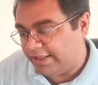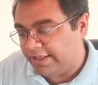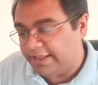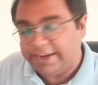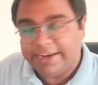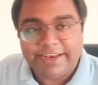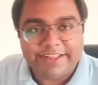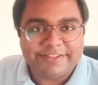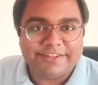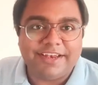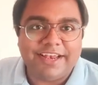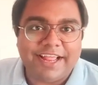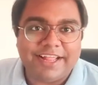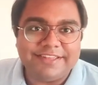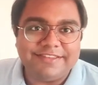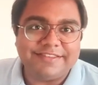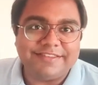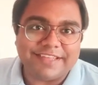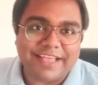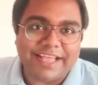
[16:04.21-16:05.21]

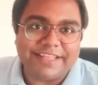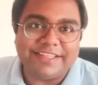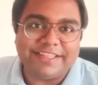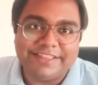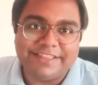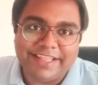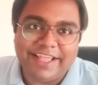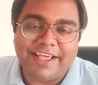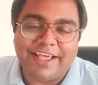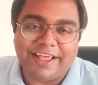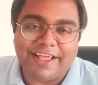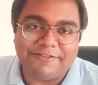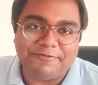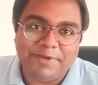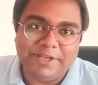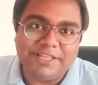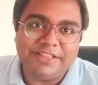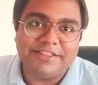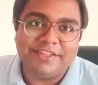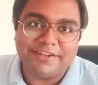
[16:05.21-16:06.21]
Netherlands, I think they have
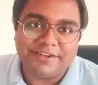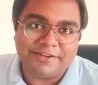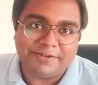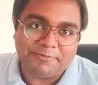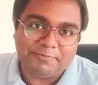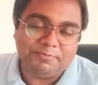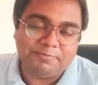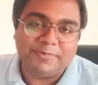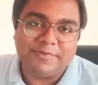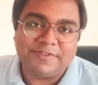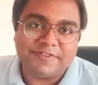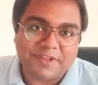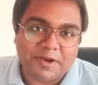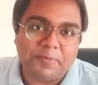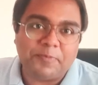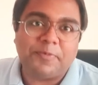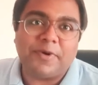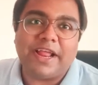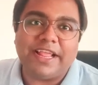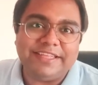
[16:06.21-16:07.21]
been the
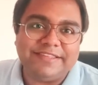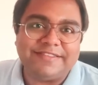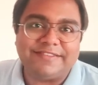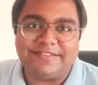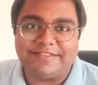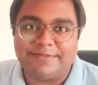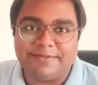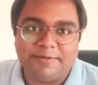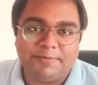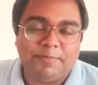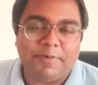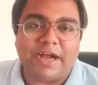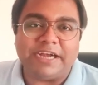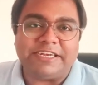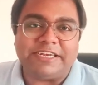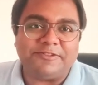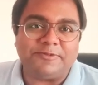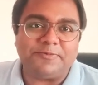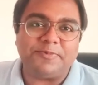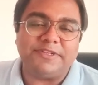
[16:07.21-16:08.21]
surprise
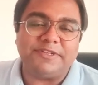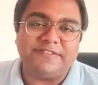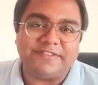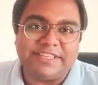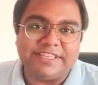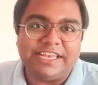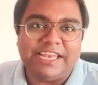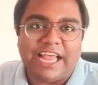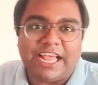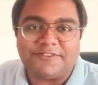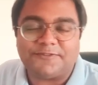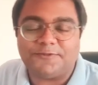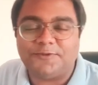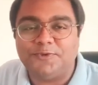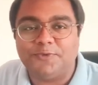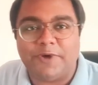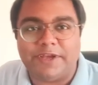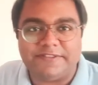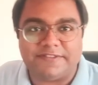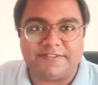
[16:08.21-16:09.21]
participants in the last few
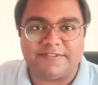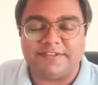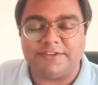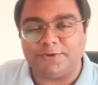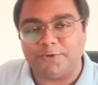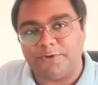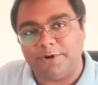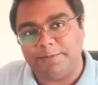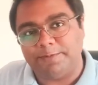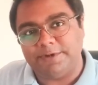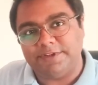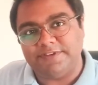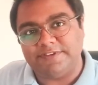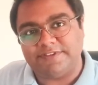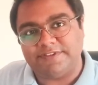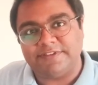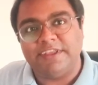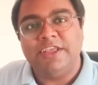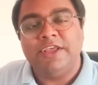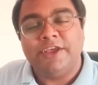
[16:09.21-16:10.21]
ICC tournaments.